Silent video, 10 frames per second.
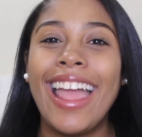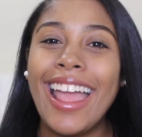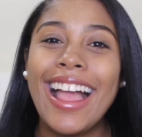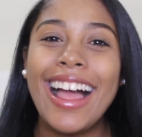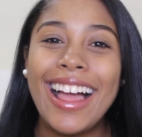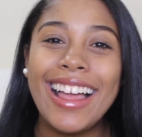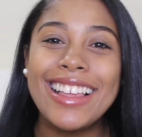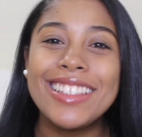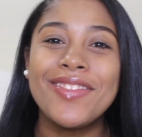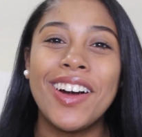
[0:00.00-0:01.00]
Hey
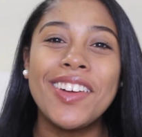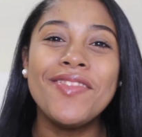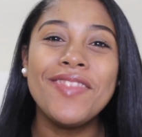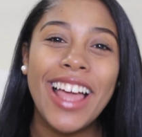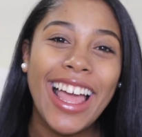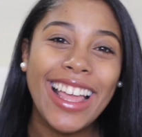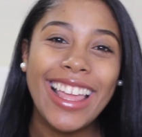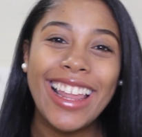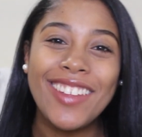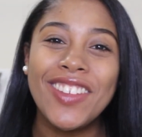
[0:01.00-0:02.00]
guys, welcome
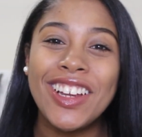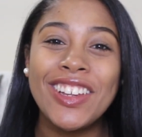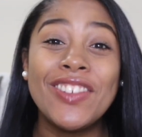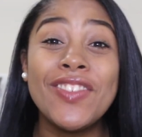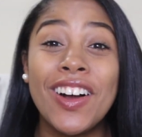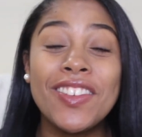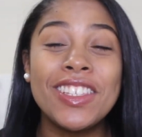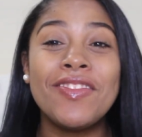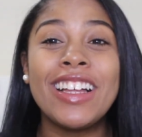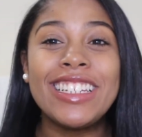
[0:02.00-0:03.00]
back, and if you're new,
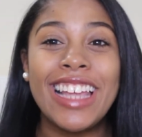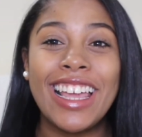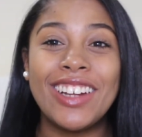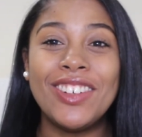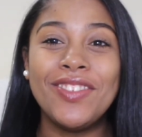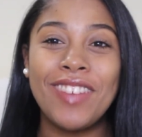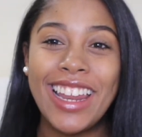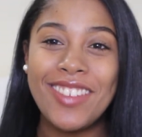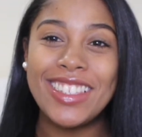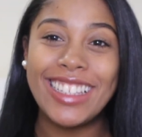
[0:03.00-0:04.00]
welcome to my channel.
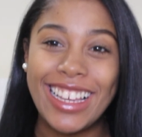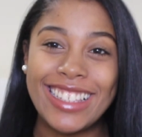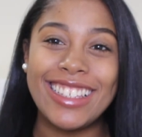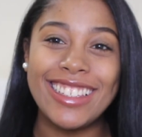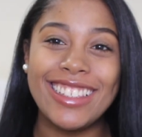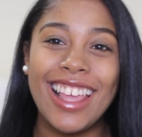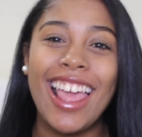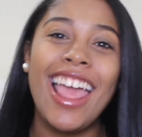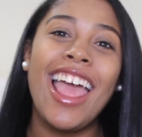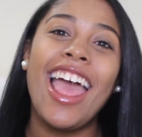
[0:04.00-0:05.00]
My name is Alexis
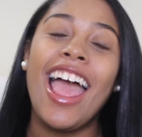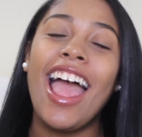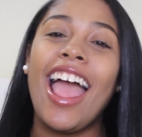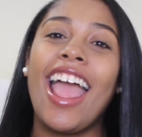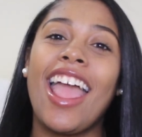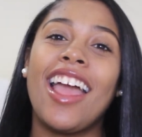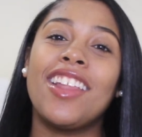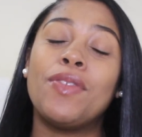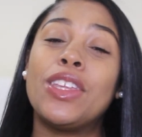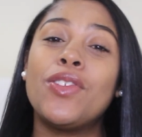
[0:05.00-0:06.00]

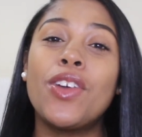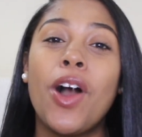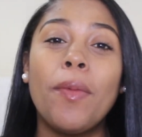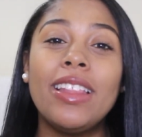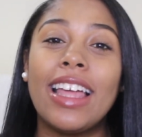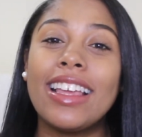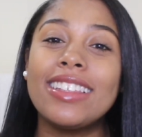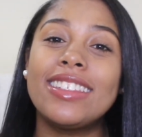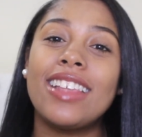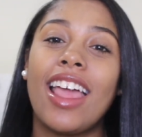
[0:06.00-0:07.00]
and you can call me
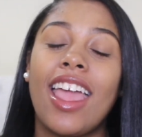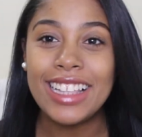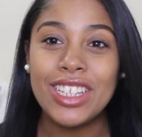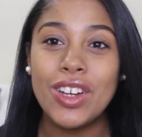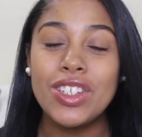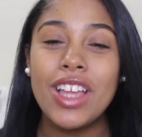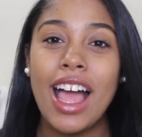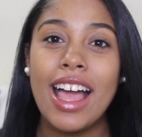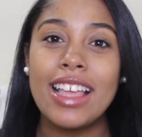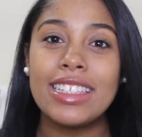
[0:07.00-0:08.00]
Lex. And I told you
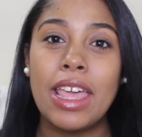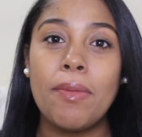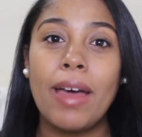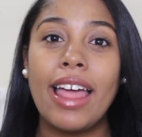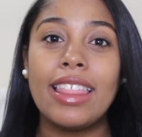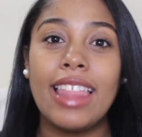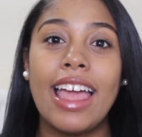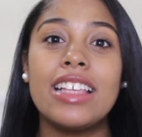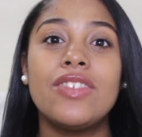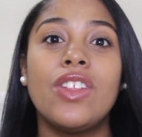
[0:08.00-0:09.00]
guys in my
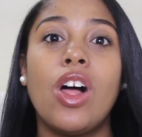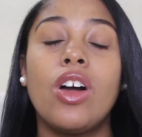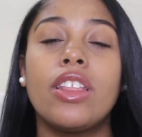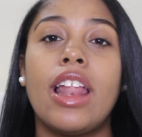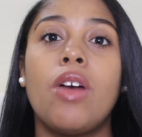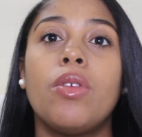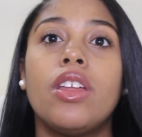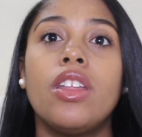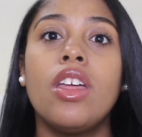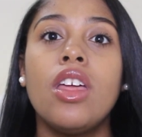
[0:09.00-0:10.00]
last vlog that I
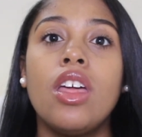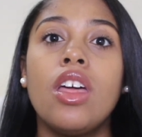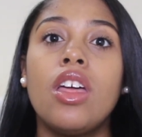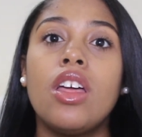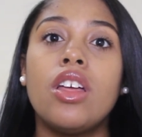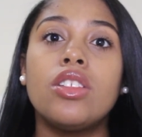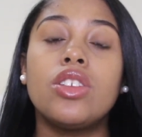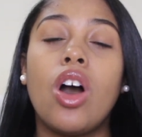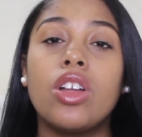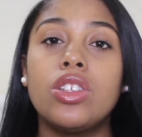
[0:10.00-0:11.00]
would
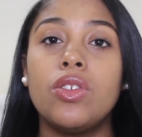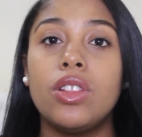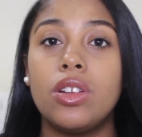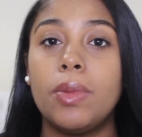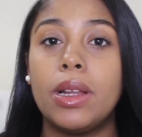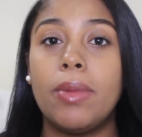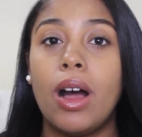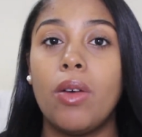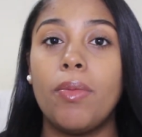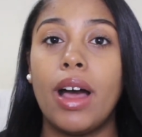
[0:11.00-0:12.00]
talk to you a little bit
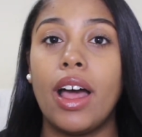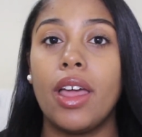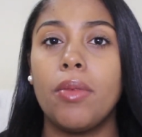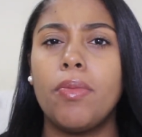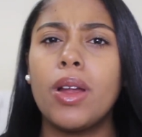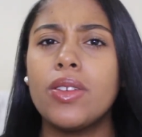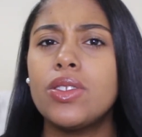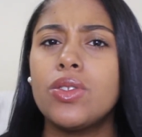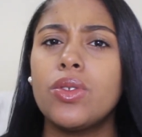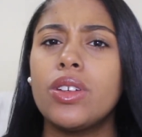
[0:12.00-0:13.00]
about my birth
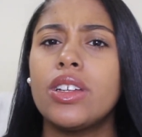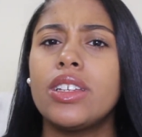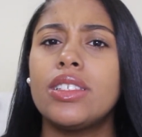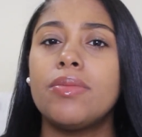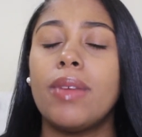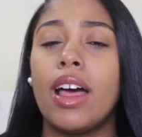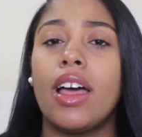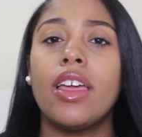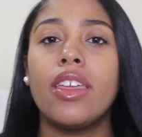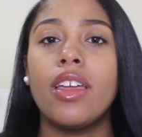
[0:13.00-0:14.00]
stories,
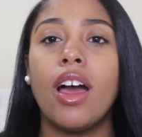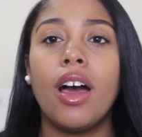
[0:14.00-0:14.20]
my